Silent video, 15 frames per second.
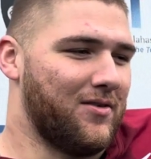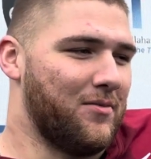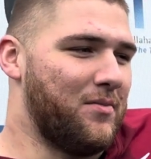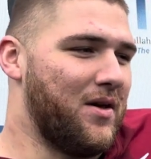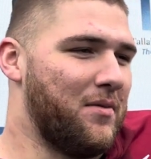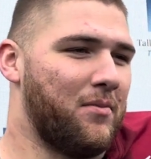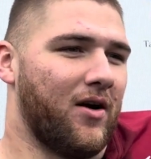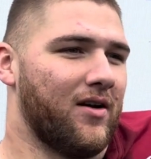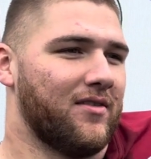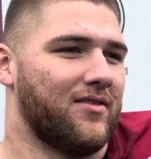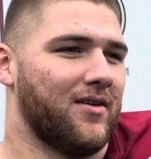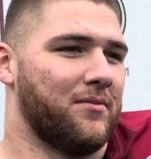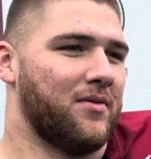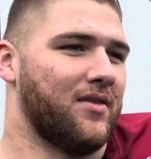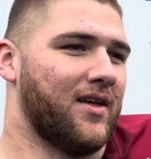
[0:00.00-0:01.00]
to be a part of
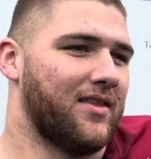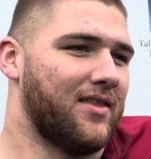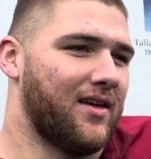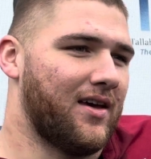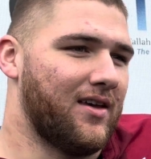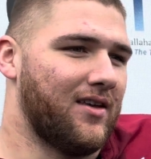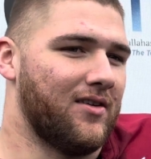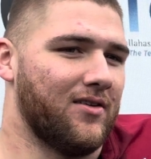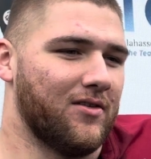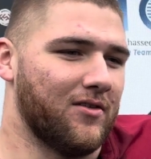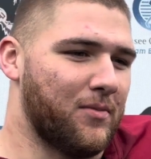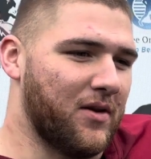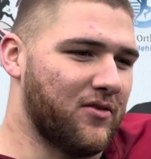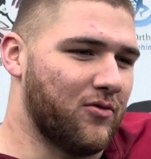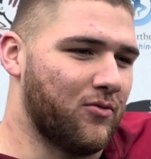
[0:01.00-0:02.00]
something like that, the
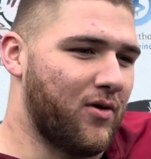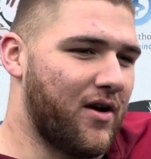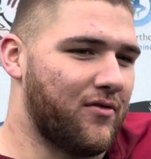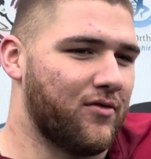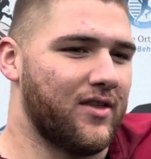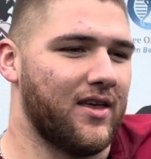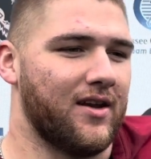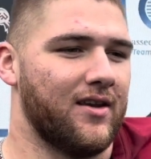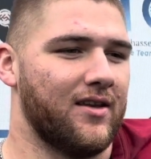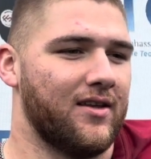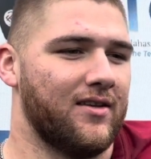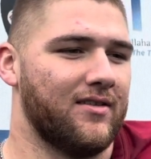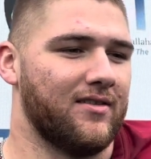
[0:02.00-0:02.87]
special rivalry that it is,